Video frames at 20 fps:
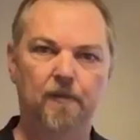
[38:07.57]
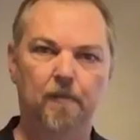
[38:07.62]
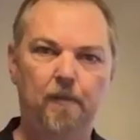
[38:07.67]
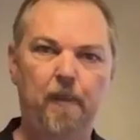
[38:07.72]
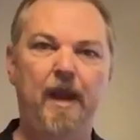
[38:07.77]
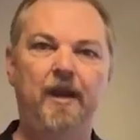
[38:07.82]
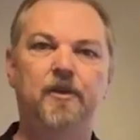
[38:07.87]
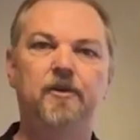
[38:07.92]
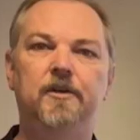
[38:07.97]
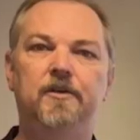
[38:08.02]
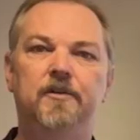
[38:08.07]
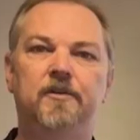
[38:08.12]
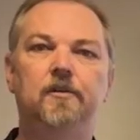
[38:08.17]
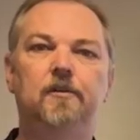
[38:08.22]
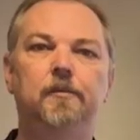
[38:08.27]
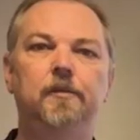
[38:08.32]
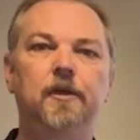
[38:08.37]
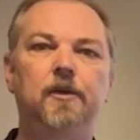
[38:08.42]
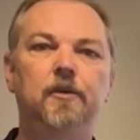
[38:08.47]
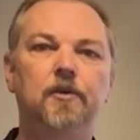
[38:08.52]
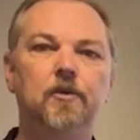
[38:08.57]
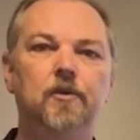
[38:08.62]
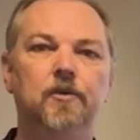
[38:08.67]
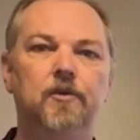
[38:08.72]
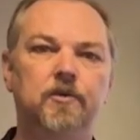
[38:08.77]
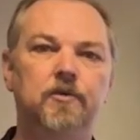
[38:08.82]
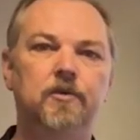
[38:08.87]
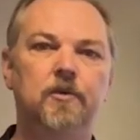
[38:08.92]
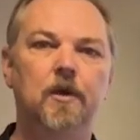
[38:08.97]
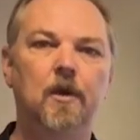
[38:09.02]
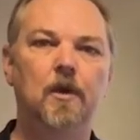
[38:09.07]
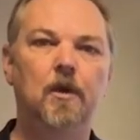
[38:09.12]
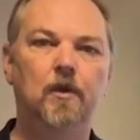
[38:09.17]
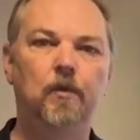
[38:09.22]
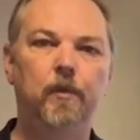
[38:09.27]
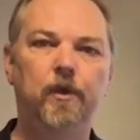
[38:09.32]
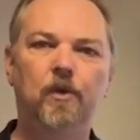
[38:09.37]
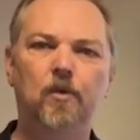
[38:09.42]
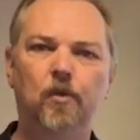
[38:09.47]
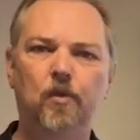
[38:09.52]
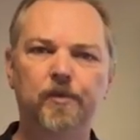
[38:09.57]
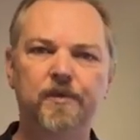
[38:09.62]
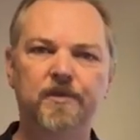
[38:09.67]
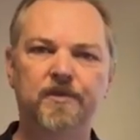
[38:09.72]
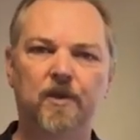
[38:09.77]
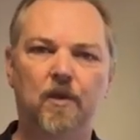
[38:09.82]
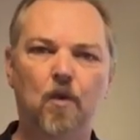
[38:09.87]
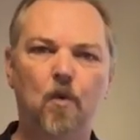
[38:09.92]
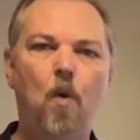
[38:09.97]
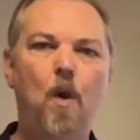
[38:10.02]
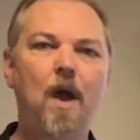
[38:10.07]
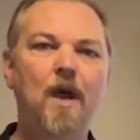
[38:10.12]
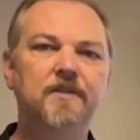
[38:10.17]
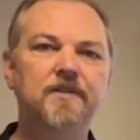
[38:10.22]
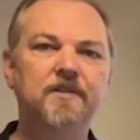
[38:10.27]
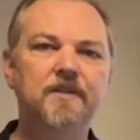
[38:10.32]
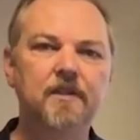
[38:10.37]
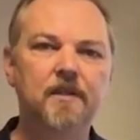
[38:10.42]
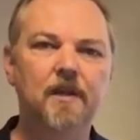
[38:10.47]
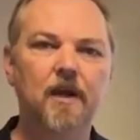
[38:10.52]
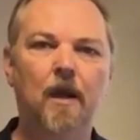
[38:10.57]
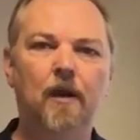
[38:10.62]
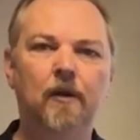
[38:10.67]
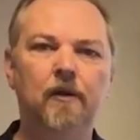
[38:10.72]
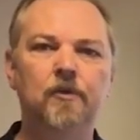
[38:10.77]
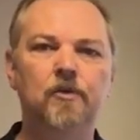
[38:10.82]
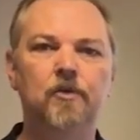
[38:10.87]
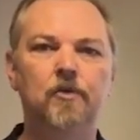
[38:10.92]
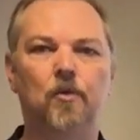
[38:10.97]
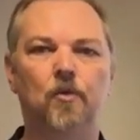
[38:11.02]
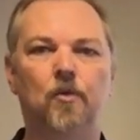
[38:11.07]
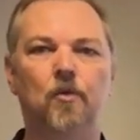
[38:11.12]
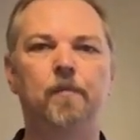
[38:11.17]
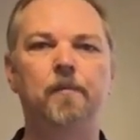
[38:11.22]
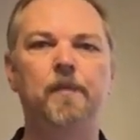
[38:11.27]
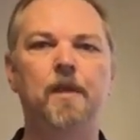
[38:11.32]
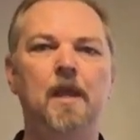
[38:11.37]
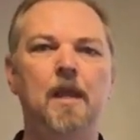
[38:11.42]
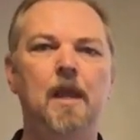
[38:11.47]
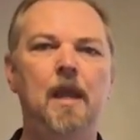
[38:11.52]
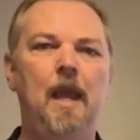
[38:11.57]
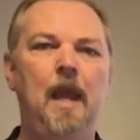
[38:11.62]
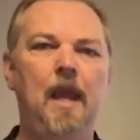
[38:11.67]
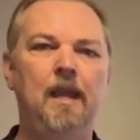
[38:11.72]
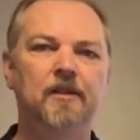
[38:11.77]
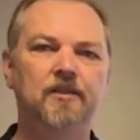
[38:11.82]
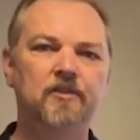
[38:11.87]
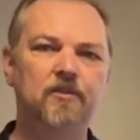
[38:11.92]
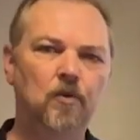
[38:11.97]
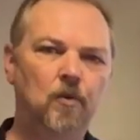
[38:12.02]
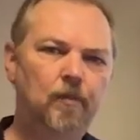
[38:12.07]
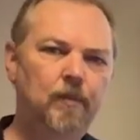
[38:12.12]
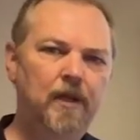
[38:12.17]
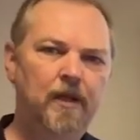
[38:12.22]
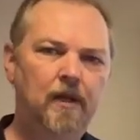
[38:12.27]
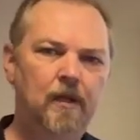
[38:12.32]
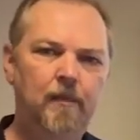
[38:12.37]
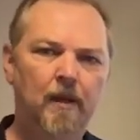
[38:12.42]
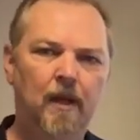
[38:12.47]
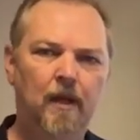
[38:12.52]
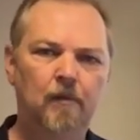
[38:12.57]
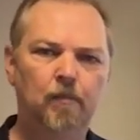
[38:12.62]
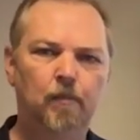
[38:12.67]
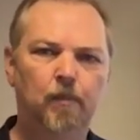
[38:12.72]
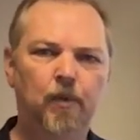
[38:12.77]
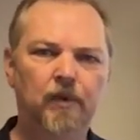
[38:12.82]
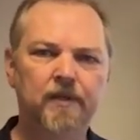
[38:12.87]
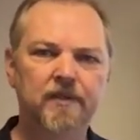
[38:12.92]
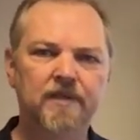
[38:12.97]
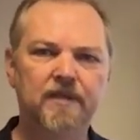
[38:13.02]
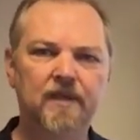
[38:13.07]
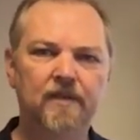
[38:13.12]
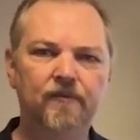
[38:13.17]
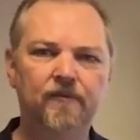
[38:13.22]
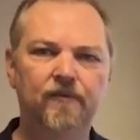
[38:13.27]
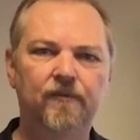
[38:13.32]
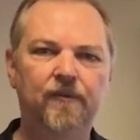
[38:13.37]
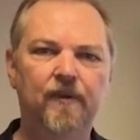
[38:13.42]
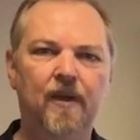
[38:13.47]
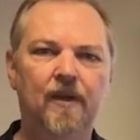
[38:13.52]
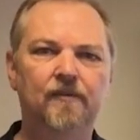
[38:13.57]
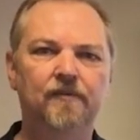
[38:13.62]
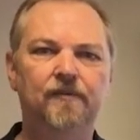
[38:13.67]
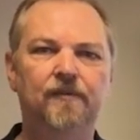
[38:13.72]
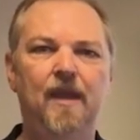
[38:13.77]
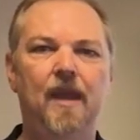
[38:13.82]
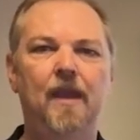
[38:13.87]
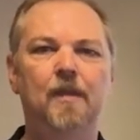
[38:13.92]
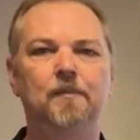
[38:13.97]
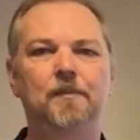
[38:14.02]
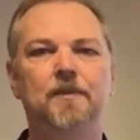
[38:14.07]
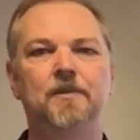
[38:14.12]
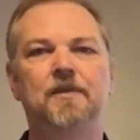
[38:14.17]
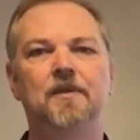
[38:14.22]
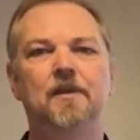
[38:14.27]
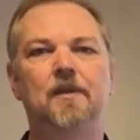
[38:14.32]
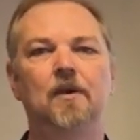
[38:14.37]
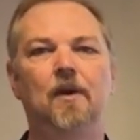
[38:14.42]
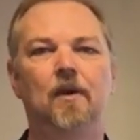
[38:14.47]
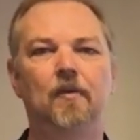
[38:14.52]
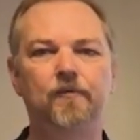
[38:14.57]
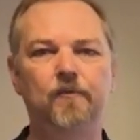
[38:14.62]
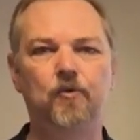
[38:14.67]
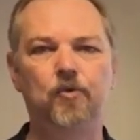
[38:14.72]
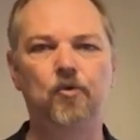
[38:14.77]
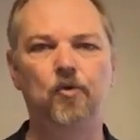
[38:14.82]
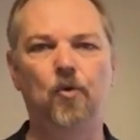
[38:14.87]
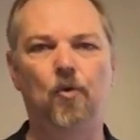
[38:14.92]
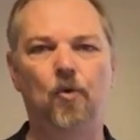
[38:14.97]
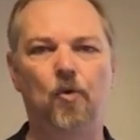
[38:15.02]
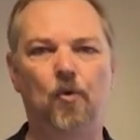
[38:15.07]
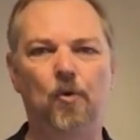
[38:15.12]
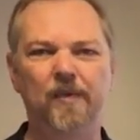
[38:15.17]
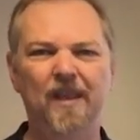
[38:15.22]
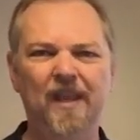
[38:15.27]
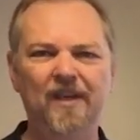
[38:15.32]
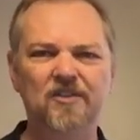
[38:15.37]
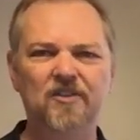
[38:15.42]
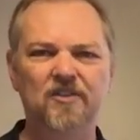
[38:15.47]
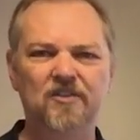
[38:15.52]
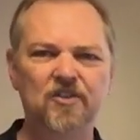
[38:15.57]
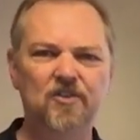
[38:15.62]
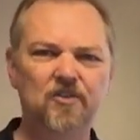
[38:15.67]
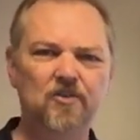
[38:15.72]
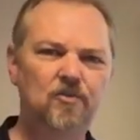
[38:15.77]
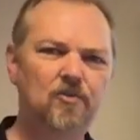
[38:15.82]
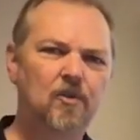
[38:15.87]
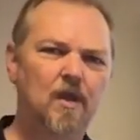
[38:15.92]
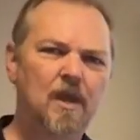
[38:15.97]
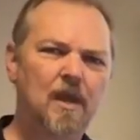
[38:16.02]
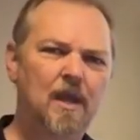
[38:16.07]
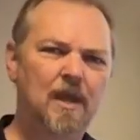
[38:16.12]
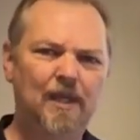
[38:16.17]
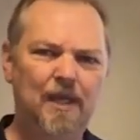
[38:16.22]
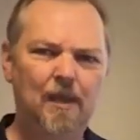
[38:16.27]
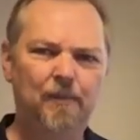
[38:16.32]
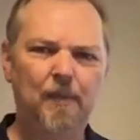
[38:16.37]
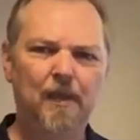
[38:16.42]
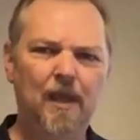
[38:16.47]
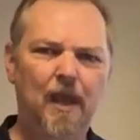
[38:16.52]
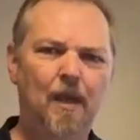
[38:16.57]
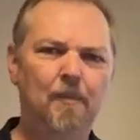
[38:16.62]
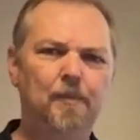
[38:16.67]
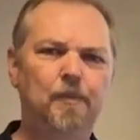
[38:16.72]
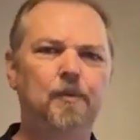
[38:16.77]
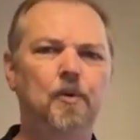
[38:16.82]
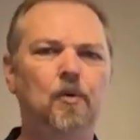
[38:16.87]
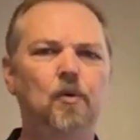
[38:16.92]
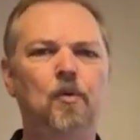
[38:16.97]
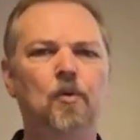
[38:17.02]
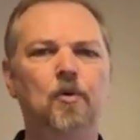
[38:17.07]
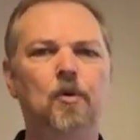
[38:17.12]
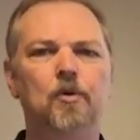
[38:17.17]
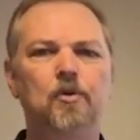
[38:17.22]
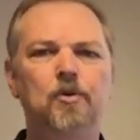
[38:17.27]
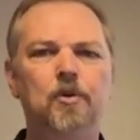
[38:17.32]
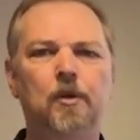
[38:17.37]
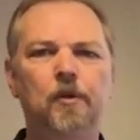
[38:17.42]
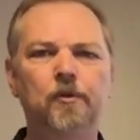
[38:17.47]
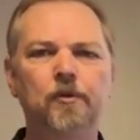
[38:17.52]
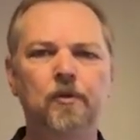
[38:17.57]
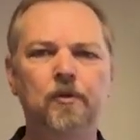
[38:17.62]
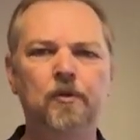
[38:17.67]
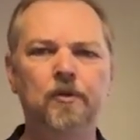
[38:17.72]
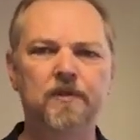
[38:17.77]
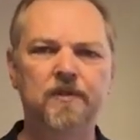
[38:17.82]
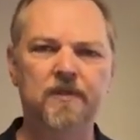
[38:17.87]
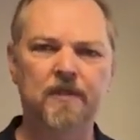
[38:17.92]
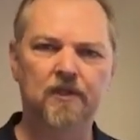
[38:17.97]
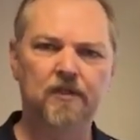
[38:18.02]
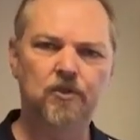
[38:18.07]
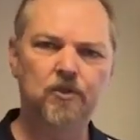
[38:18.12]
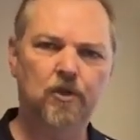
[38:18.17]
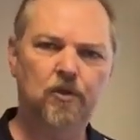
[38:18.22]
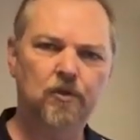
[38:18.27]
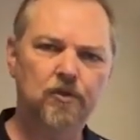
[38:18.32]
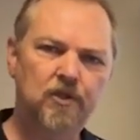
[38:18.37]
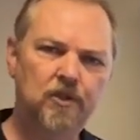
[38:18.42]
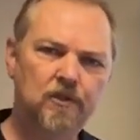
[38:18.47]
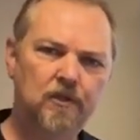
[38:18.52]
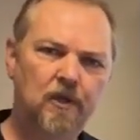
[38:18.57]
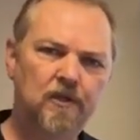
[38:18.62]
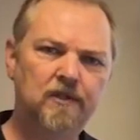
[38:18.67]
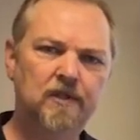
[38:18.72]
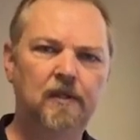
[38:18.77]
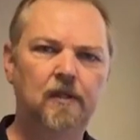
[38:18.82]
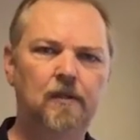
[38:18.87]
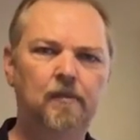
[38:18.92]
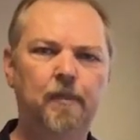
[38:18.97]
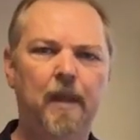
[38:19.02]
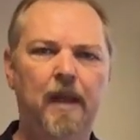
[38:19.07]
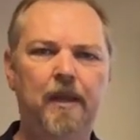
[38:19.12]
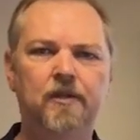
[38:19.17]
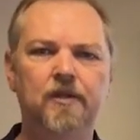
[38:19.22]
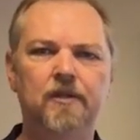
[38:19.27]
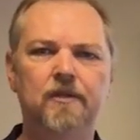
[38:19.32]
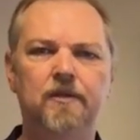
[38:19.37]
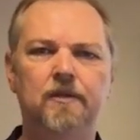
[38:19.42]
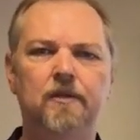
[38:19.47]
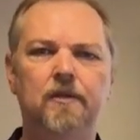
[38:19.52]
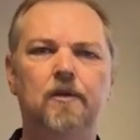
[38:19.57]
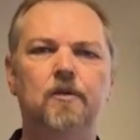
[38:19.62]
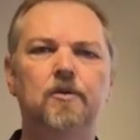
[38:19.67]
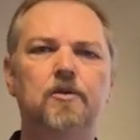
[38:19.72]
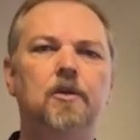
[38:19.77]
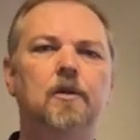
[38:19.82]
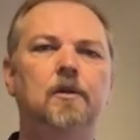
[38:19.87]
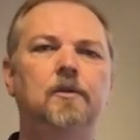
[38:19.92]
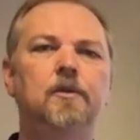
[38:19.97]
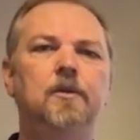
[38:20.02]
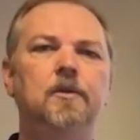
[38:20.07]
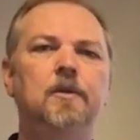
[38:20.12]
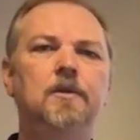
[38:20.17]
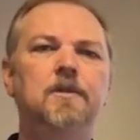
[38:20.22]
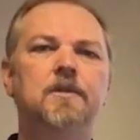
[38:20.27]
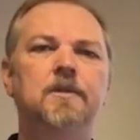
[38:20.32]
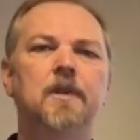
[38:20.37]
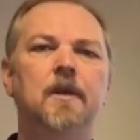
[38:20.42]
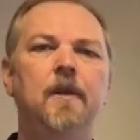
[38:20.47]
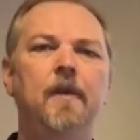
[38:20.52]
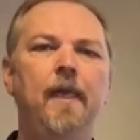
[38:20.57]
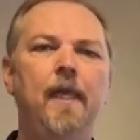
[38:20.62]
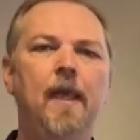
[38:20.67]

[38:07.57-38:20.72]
the battery is still being used. We call this a quiescent current draw, and it's normally at about 0.75 amps of draw, and that's just keeping up your control units and charging those little batteries in the control units.